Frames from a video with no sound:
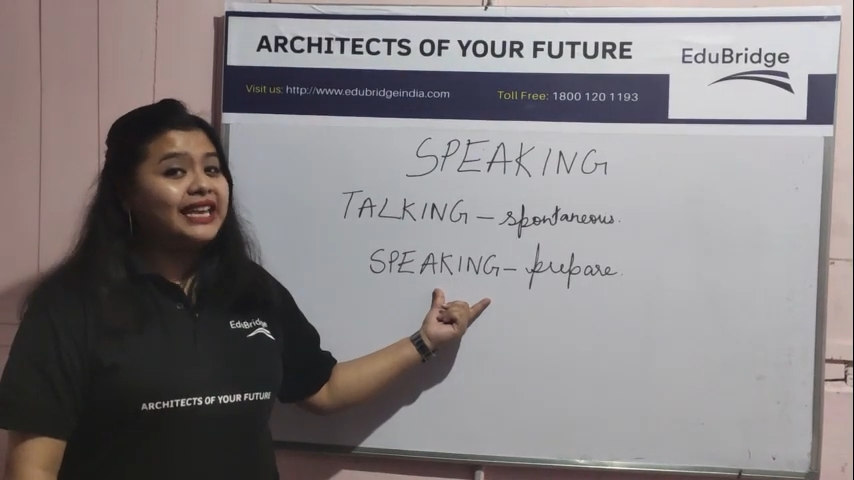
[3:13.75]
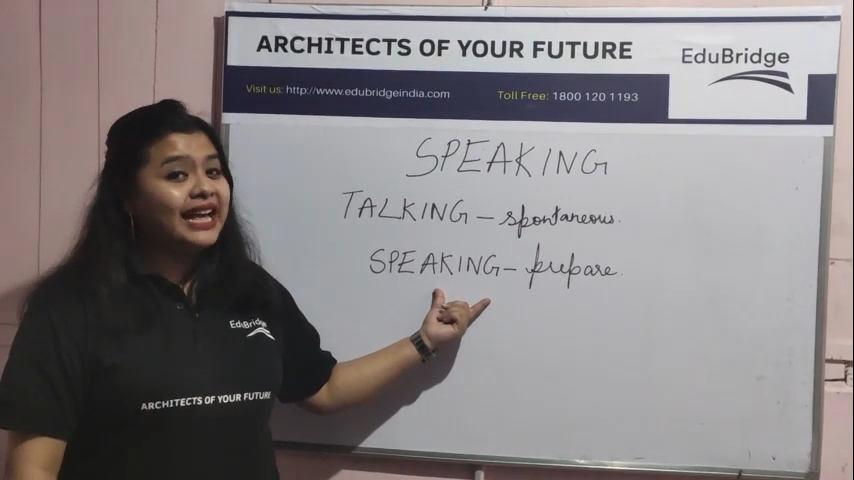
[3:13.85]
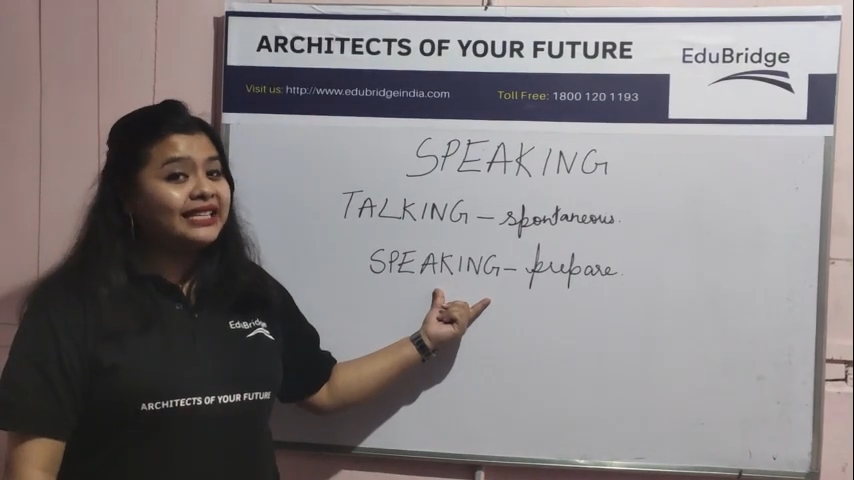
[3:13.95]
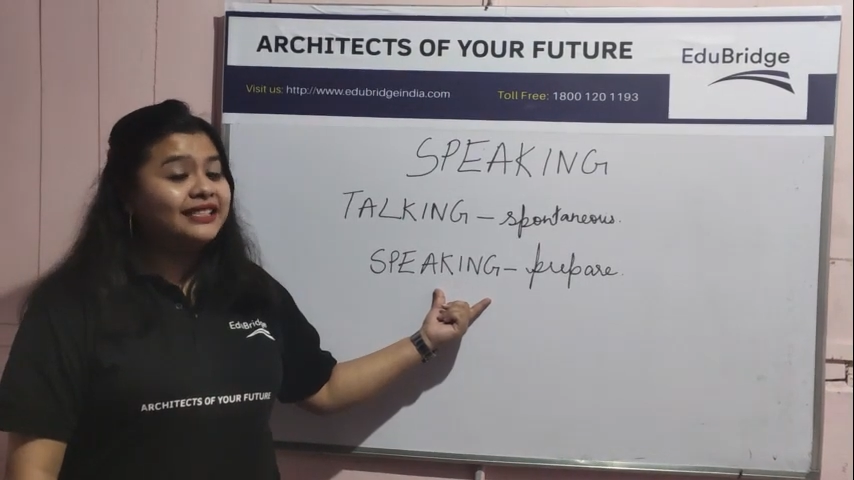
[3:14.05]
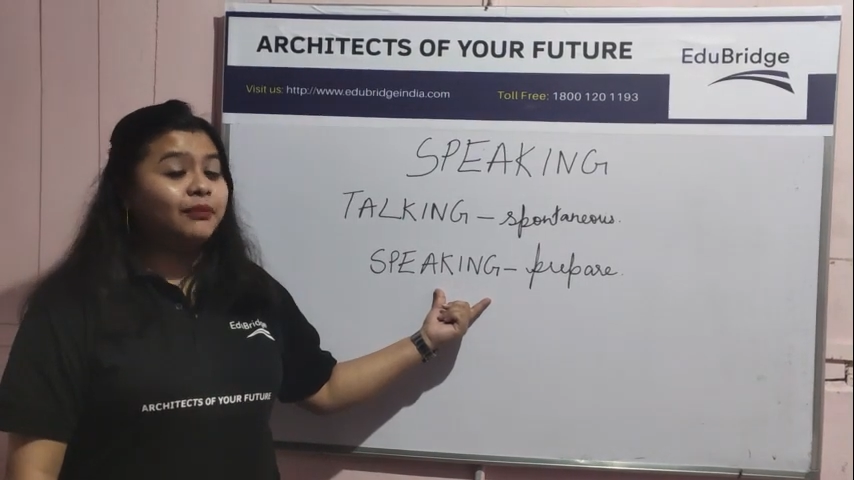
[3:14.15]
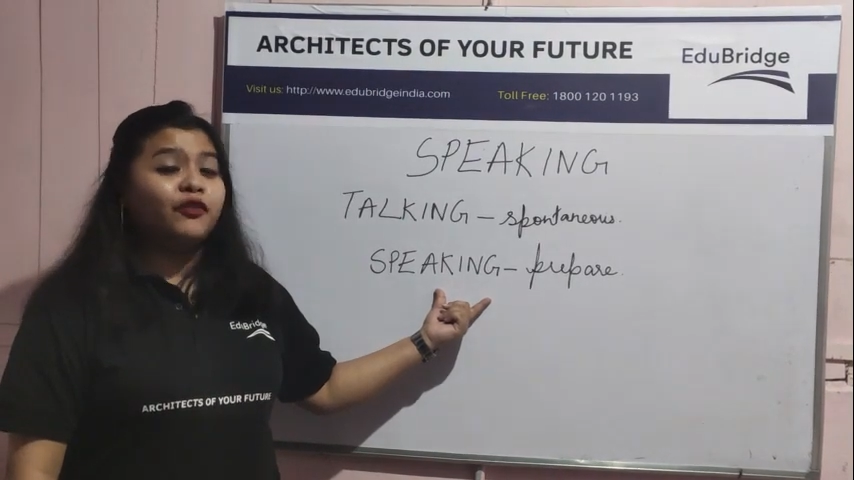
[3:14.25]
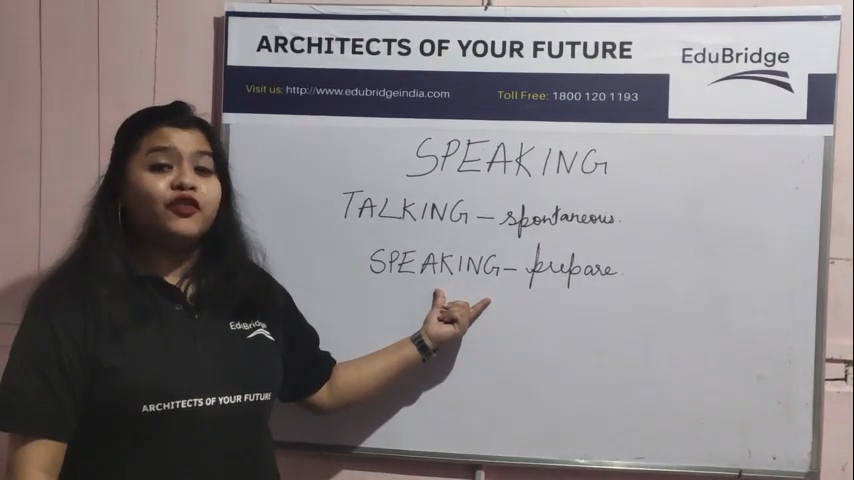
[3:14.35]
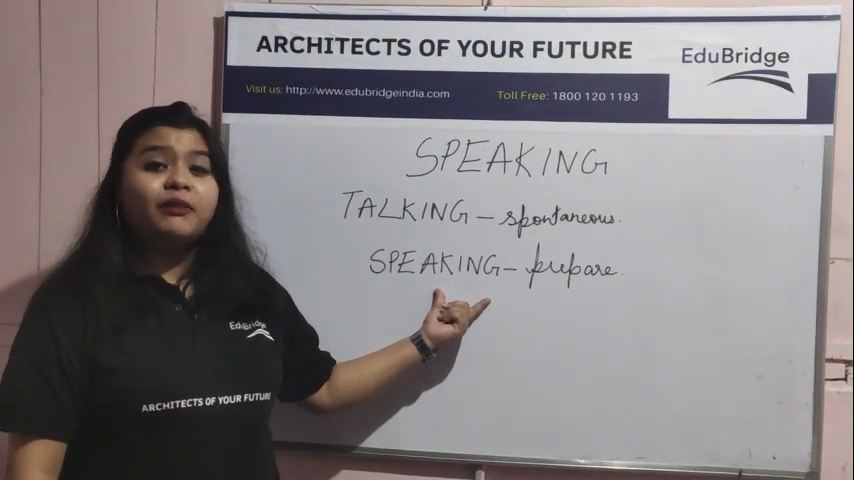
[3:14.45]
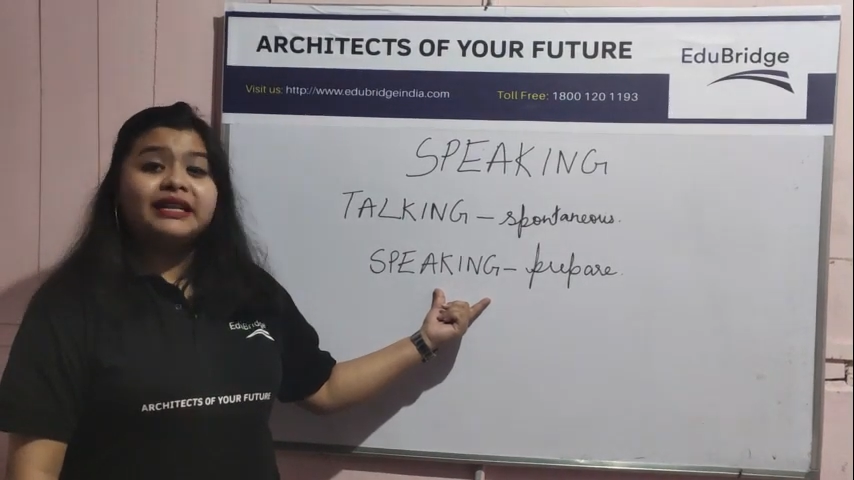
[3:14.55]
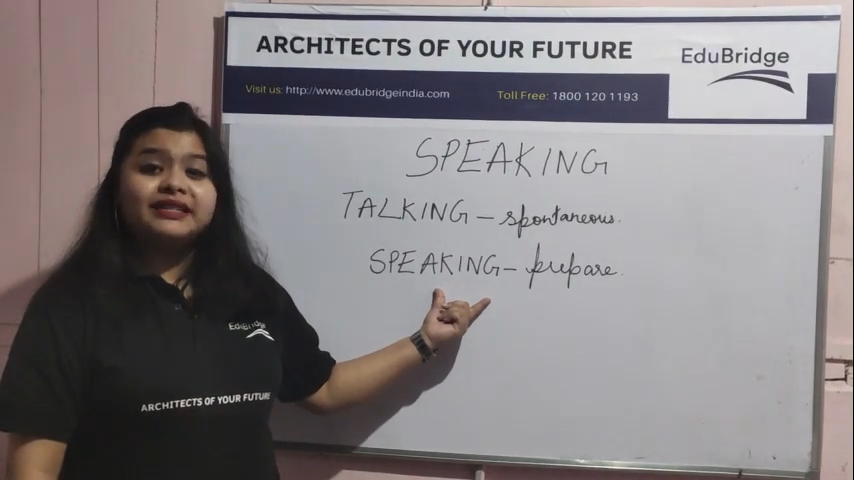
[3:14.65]
yes, some of
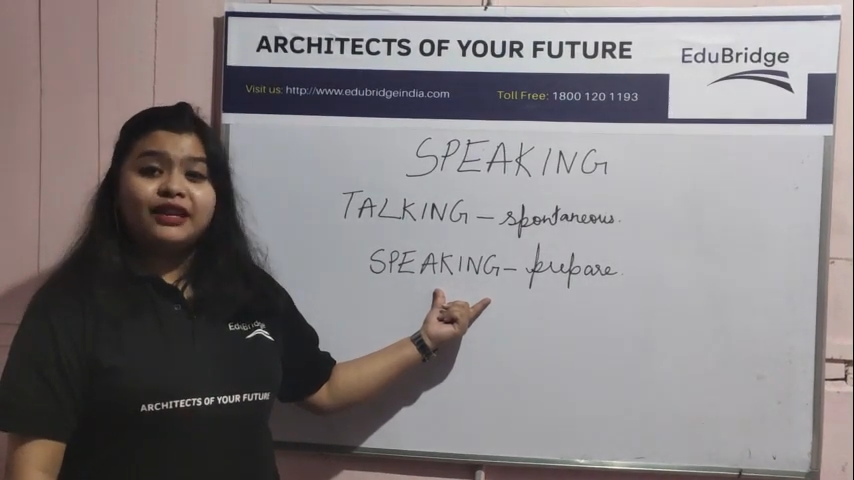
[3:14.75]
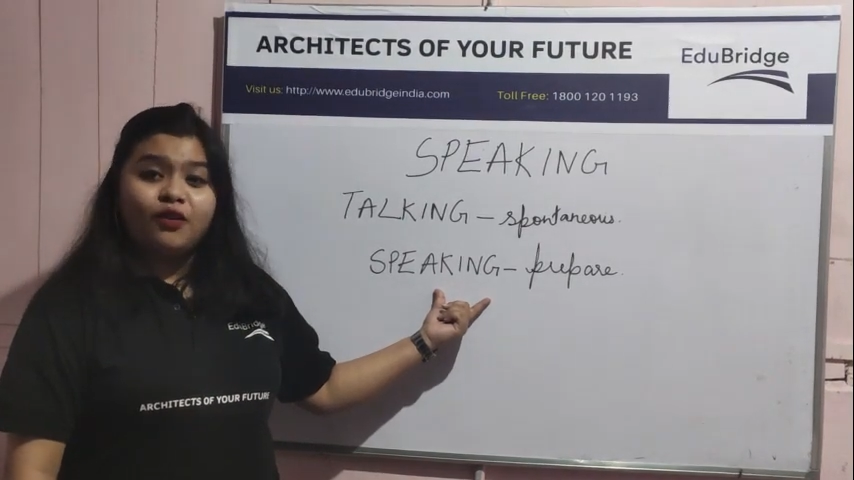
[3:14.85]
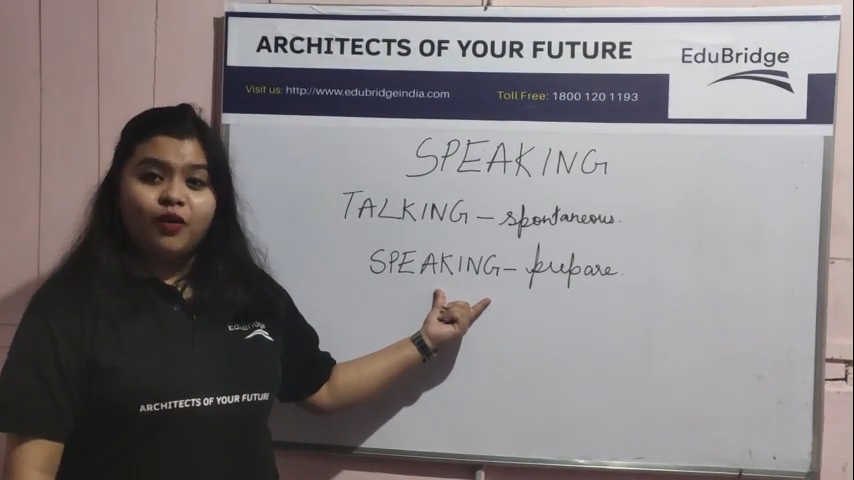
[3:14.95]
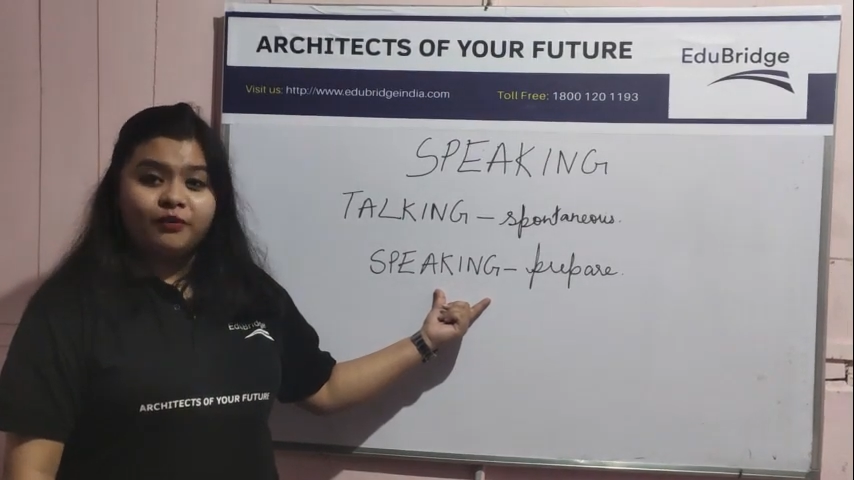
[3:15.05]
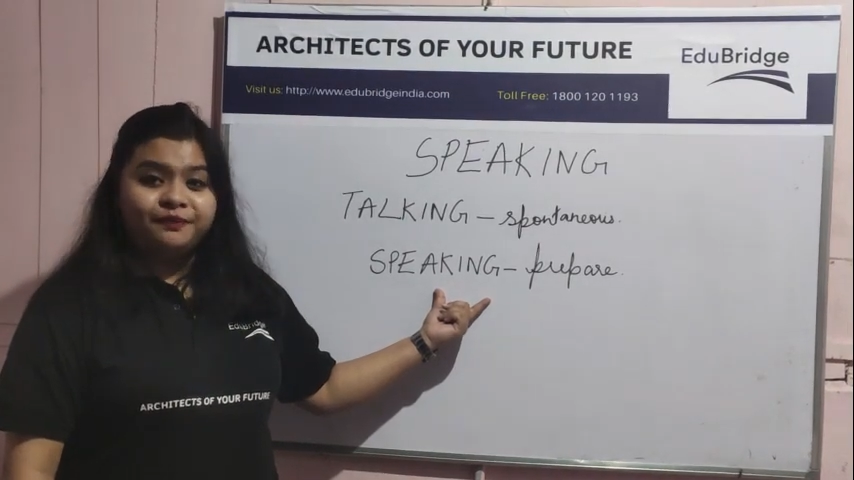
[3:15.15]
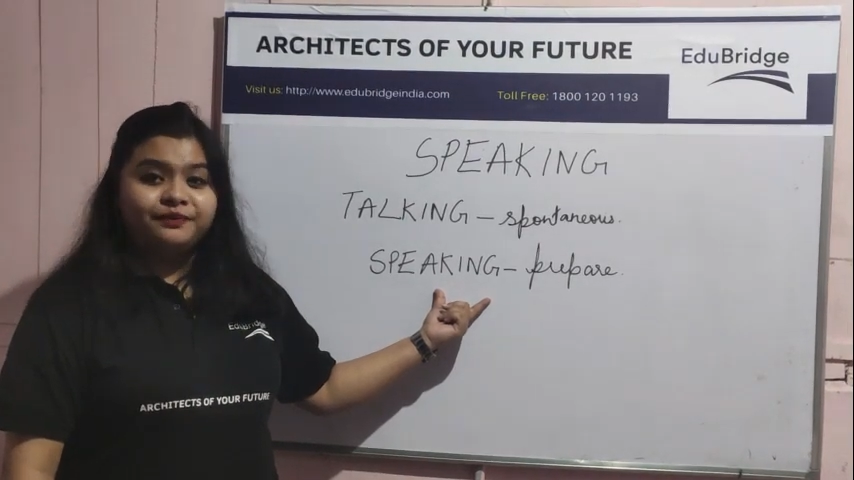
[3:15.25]
you might say no.